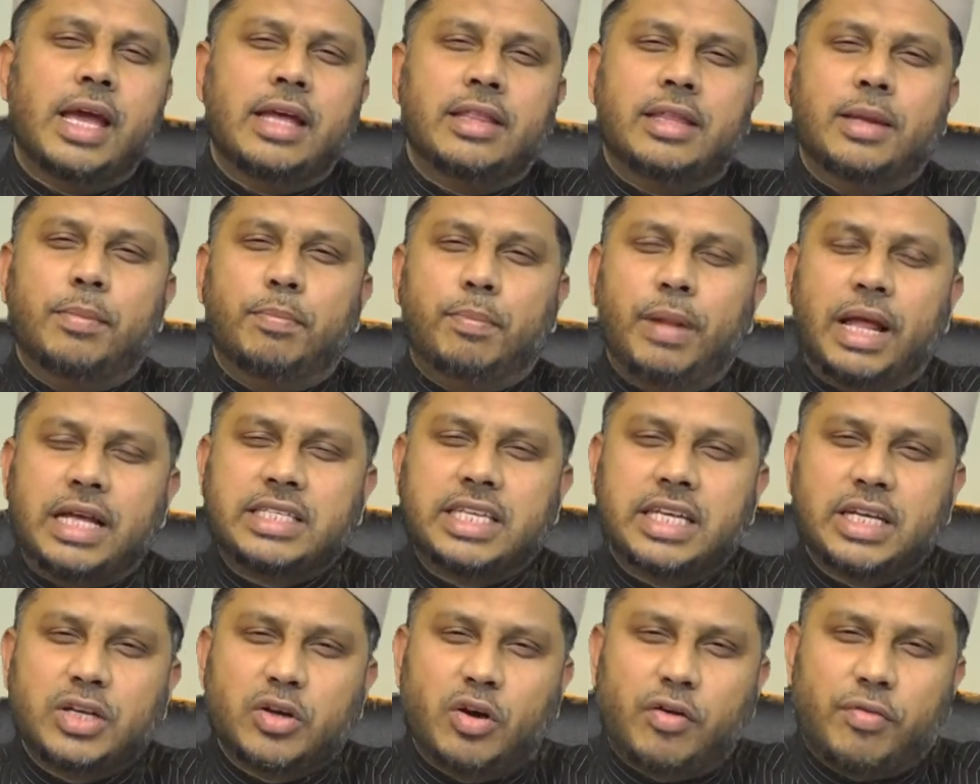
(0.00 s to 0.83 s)
the
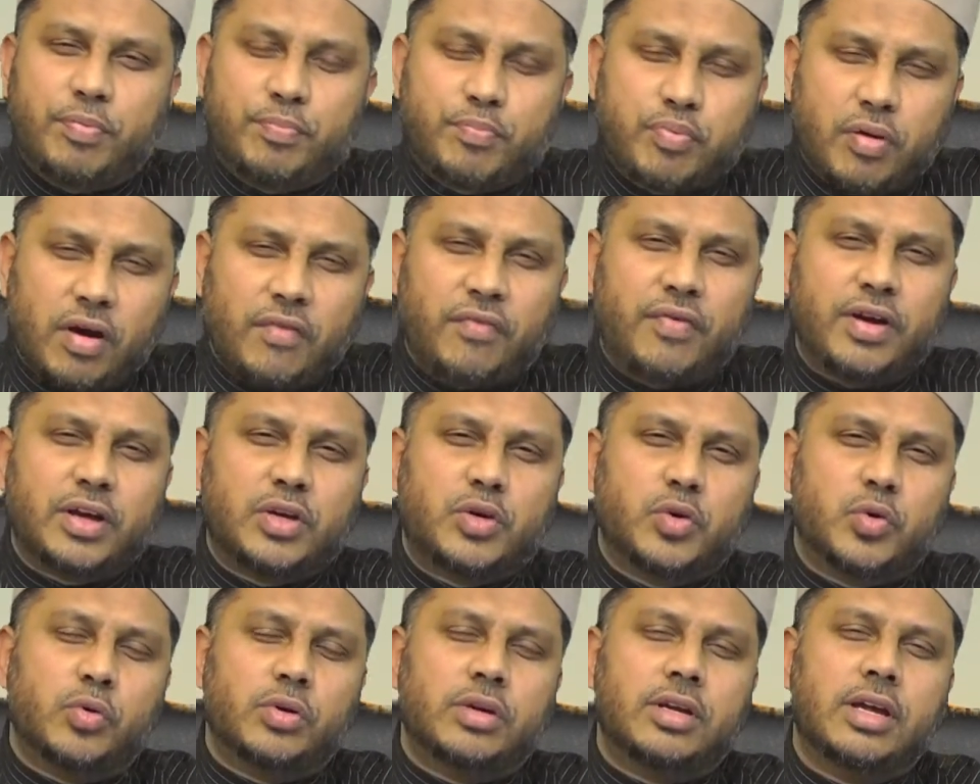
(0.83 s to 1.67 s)
blessing of
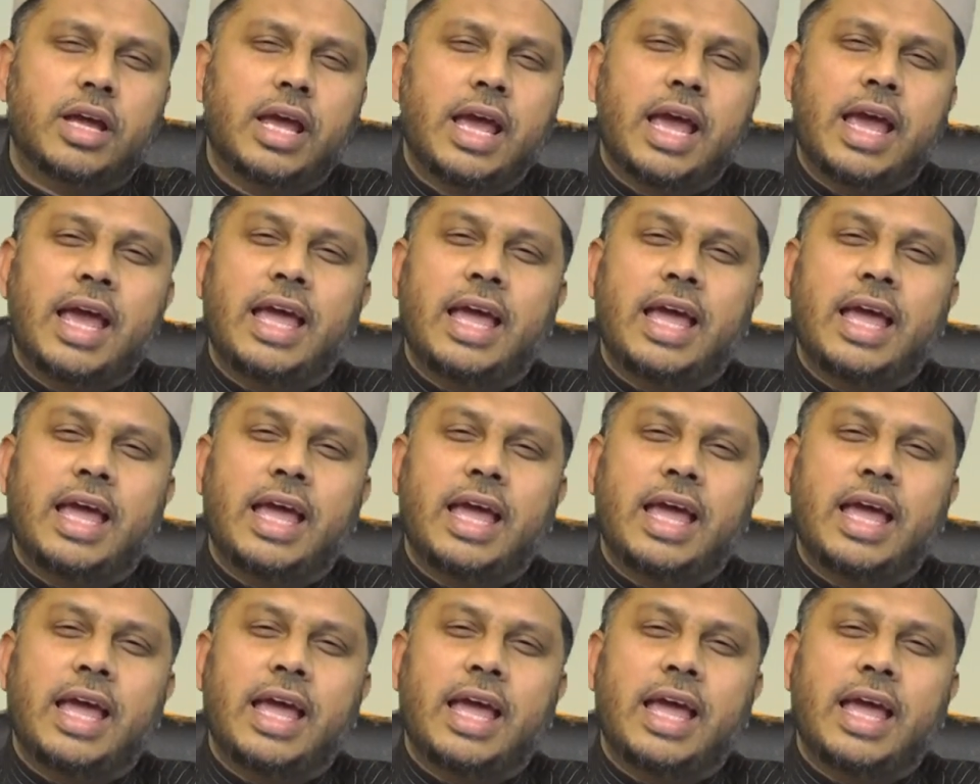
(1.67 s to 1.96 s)
prophethood,